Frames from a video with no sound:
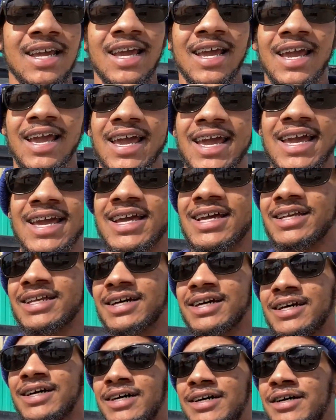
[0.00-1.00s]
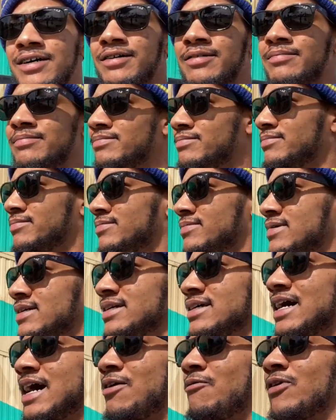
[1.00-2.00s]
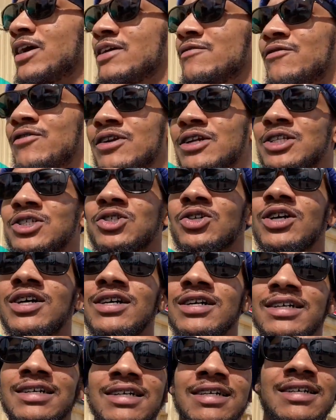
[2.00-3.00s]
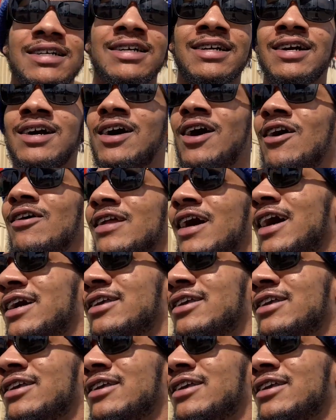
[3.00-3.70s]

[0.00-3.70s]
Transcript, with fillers: And I'm waiting for the truck. Oh, nah,